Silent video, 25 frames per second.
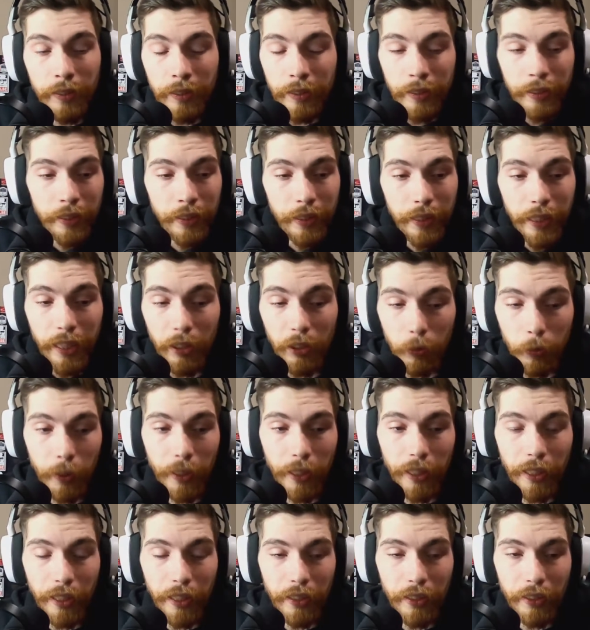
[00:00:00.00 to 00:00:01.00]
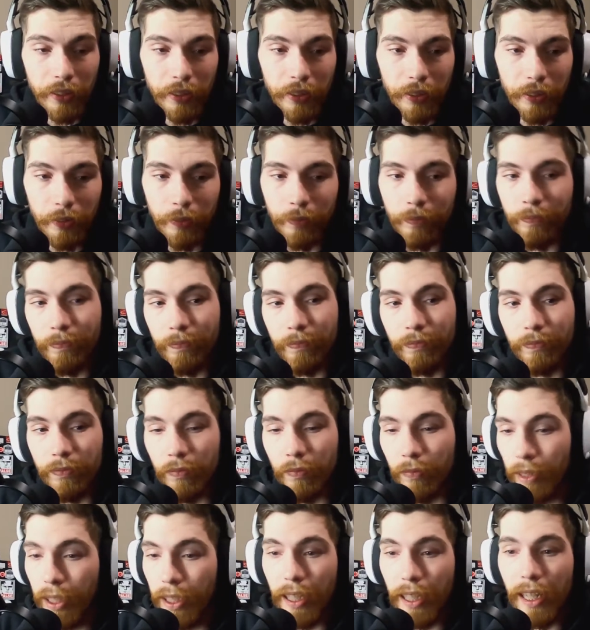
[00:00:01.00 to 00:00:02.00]
It is what it is.
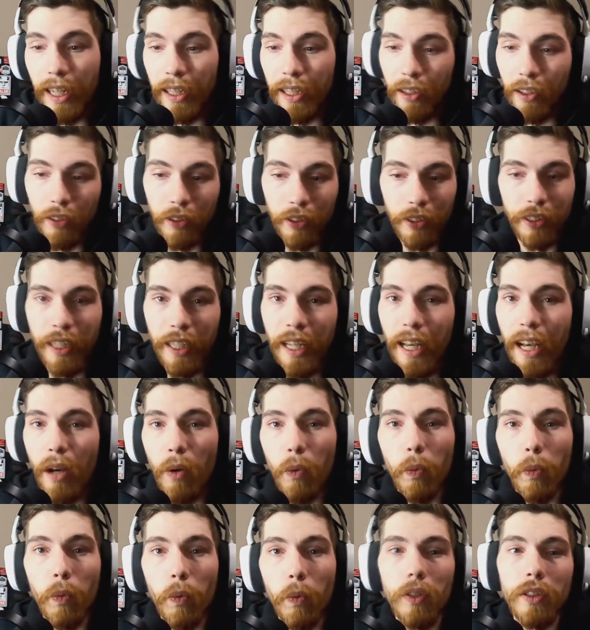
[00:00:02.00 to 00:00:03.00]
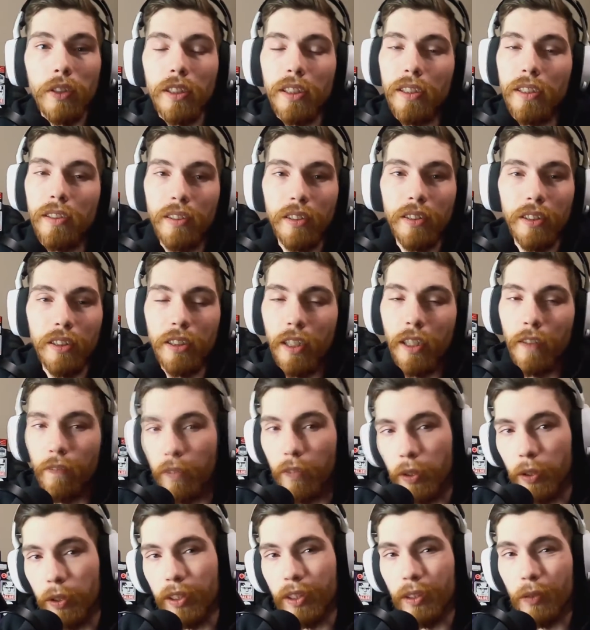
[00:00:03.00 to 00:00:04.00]
I looked at warranties and stuff. There
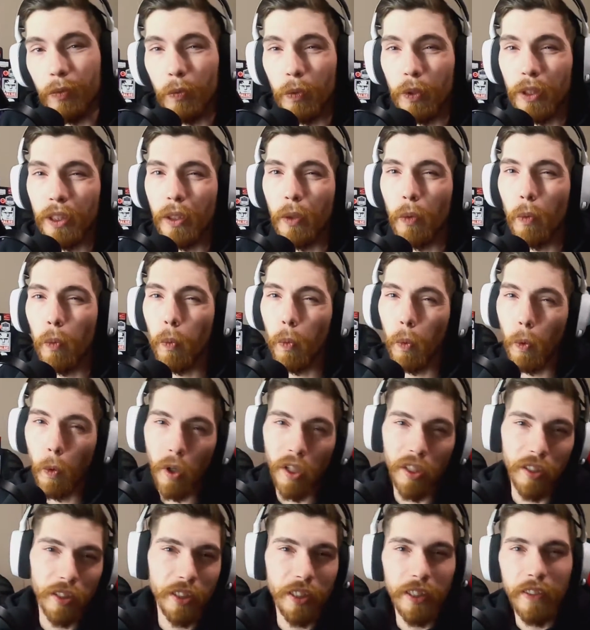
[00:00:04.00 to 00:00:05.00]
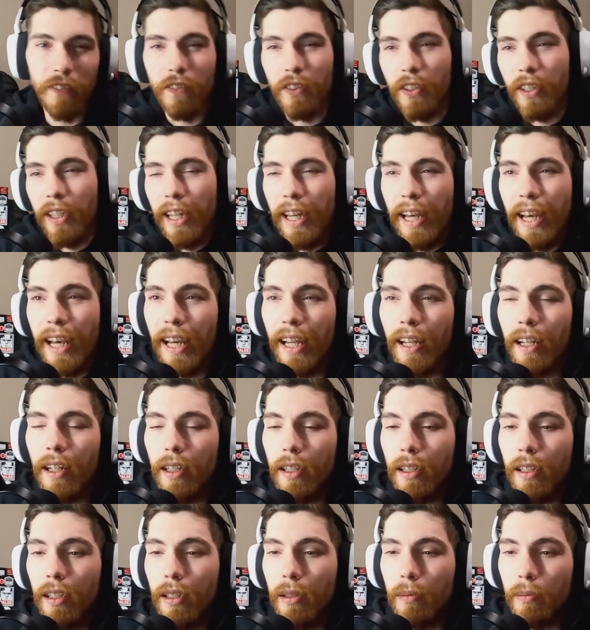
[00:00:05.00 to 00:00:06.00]
isn't really a warranty for that,
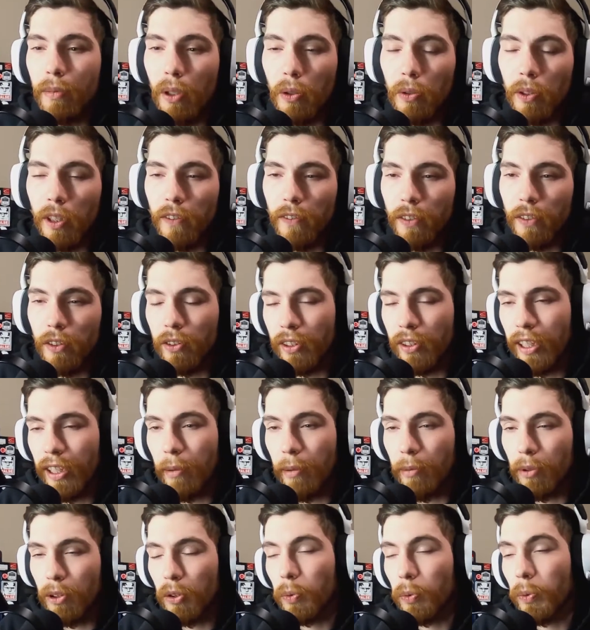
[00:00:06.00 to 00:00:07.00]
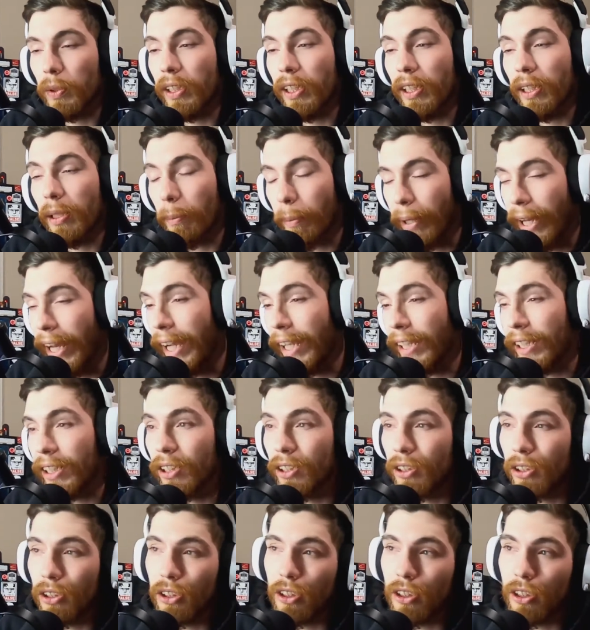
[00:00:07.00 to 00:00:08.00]
only if it was damaged within the
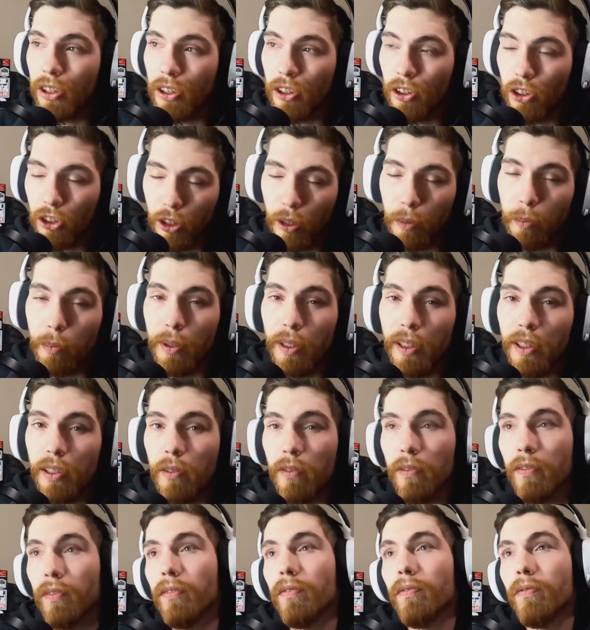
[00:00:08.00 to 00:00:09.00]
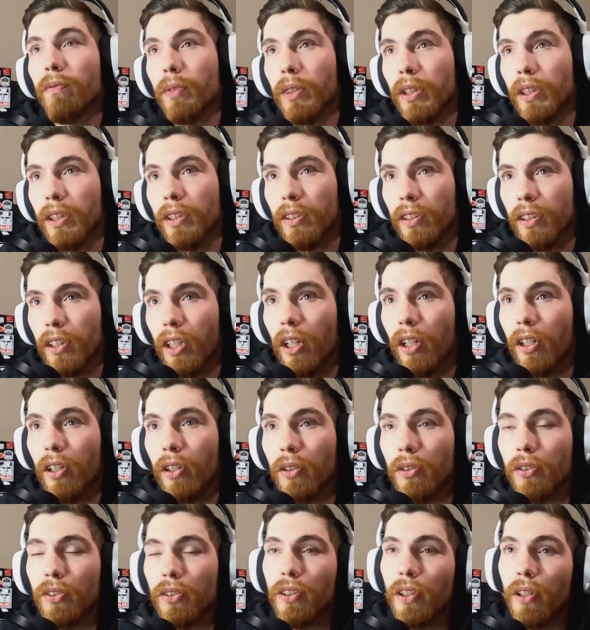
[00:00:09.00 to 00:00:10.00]
package and shipping with Carl's.
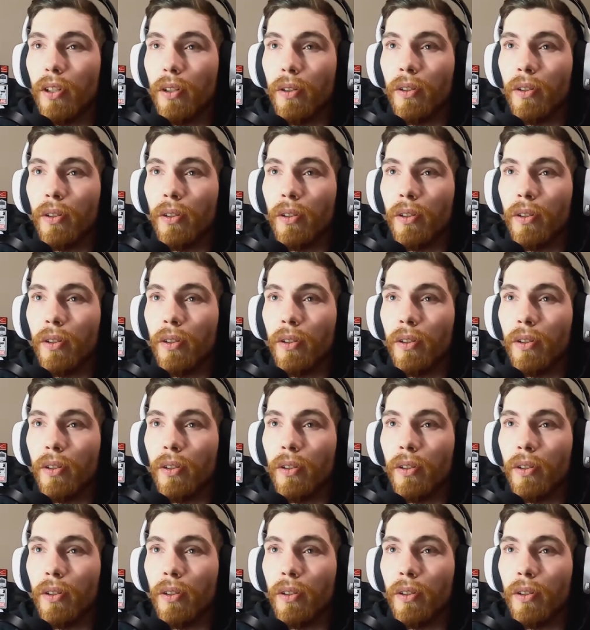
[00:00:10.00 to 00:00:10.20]
So